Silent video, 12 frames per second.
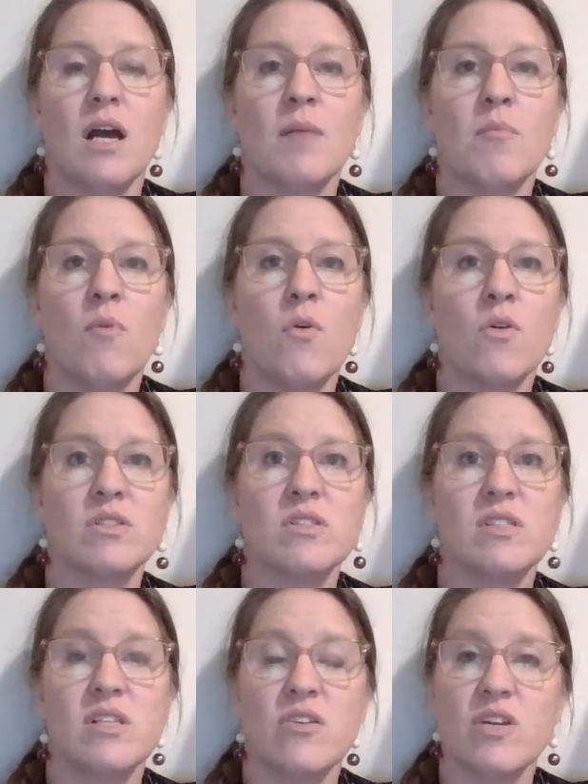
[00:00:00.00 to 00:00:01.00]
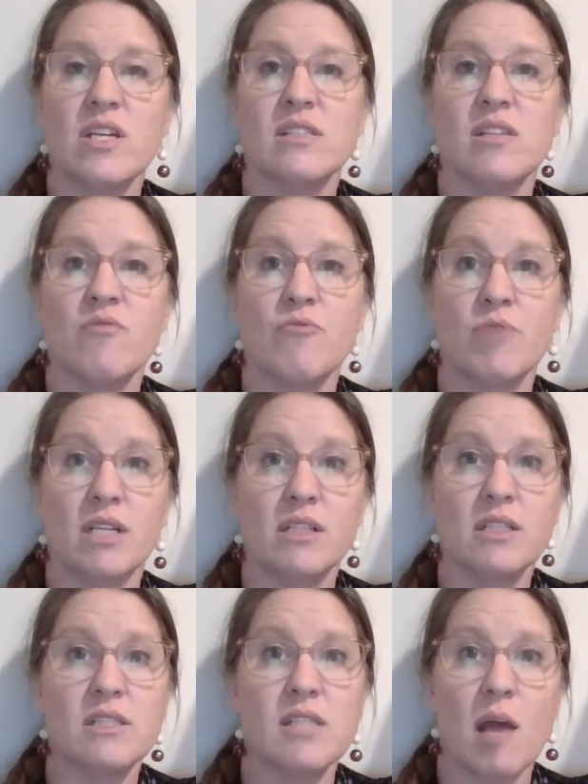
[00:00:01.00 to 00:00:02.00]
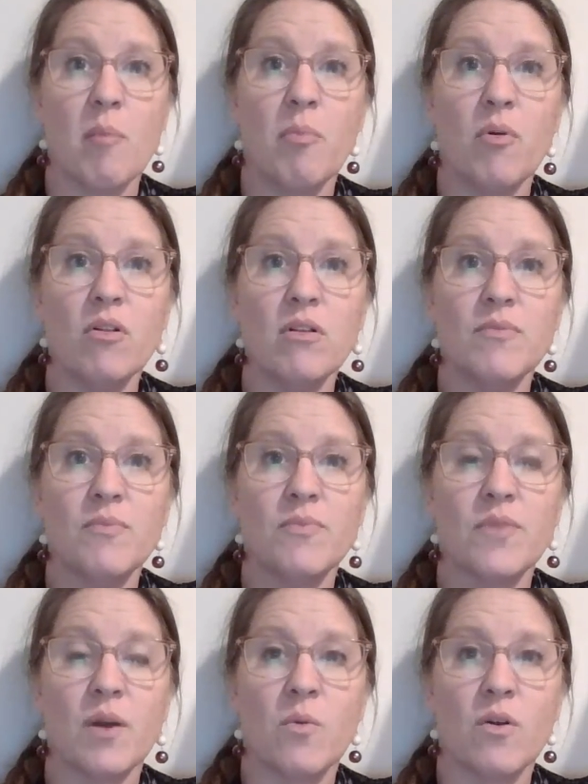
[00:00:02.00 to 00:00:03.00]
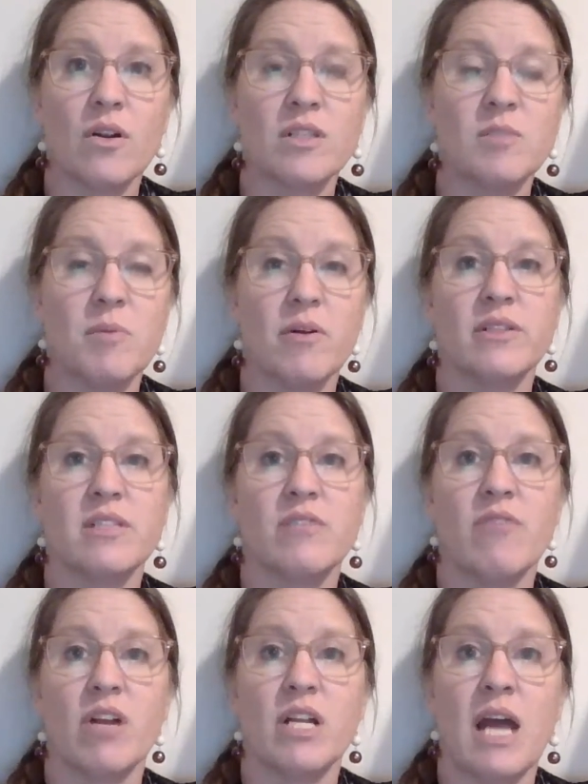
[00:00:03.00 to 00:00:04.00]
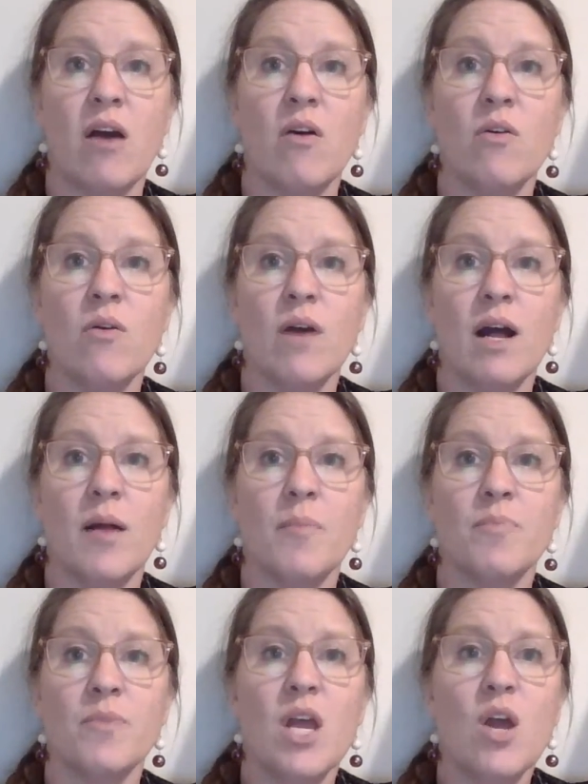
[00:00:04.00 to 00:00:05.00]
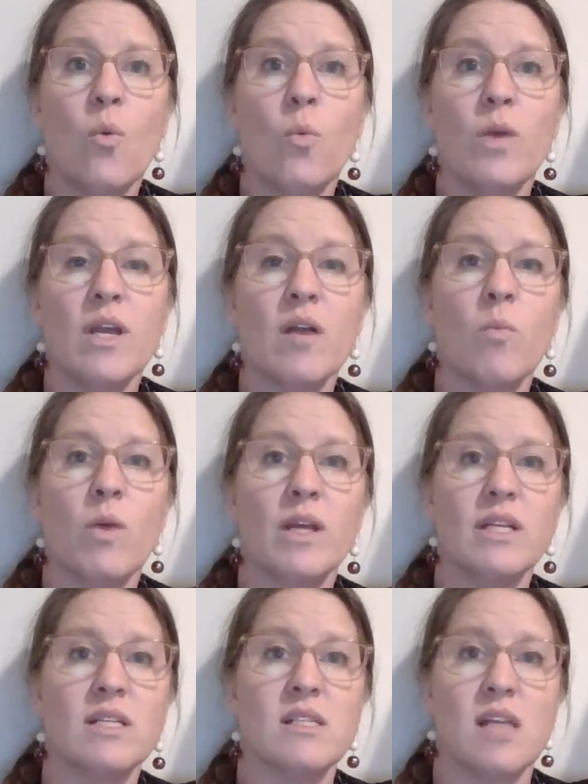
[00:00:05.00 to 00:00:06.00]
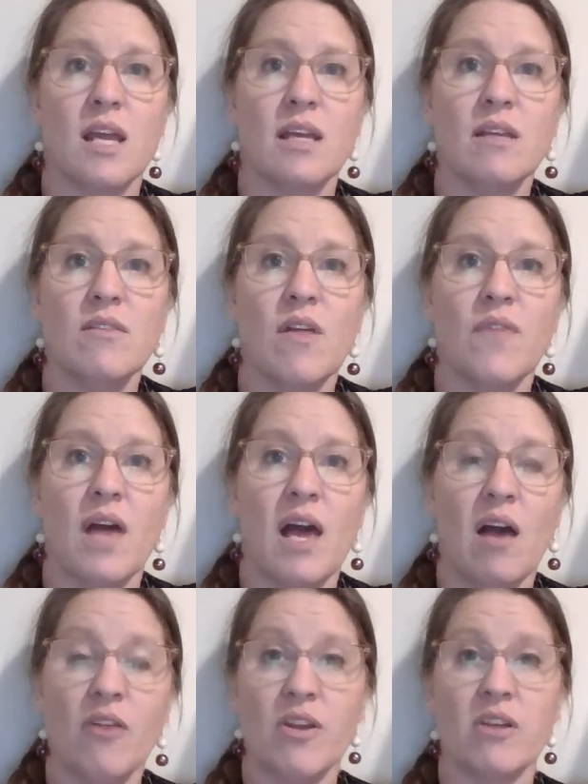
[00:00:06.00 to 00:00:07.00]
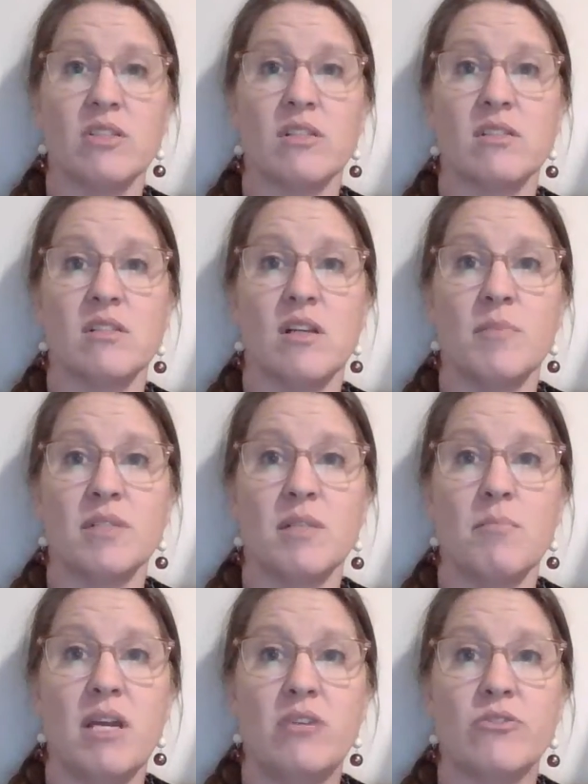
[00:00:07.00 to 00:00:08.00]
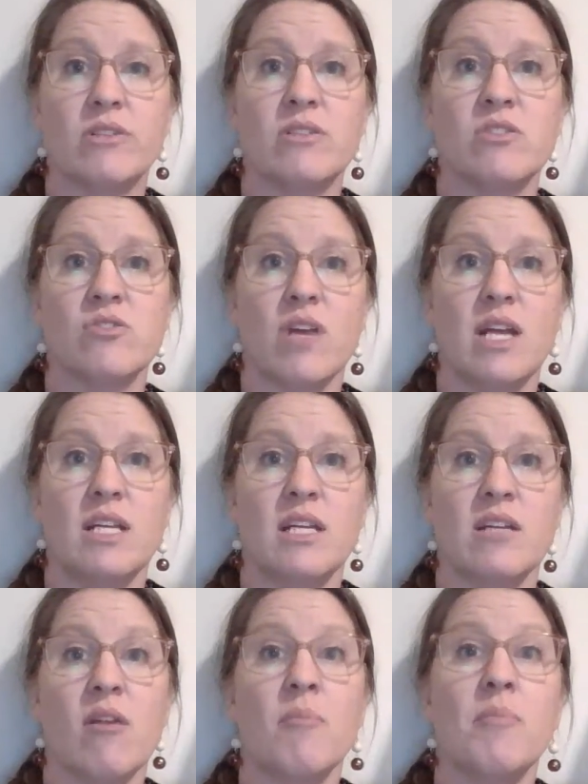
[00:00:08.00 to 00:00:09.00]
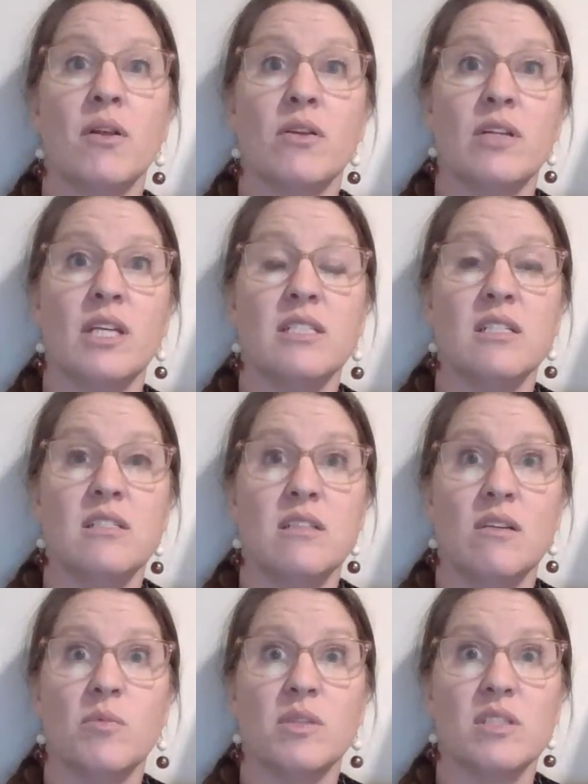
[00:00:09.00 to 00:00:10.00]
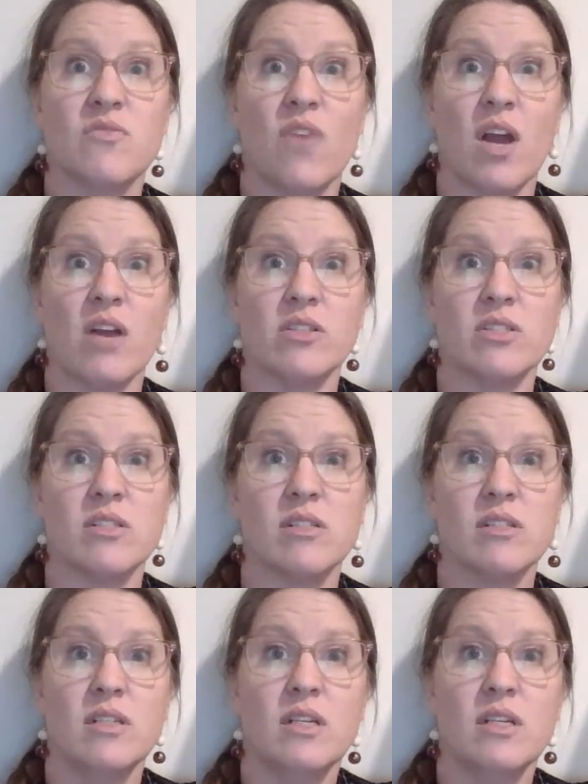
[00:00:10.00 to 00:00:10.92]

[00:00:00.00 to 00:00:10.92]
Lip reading: more serious and real example that we're experiencing right now, we are witnessing that the healthcare system is a major constraint in our ability to deal with this virus.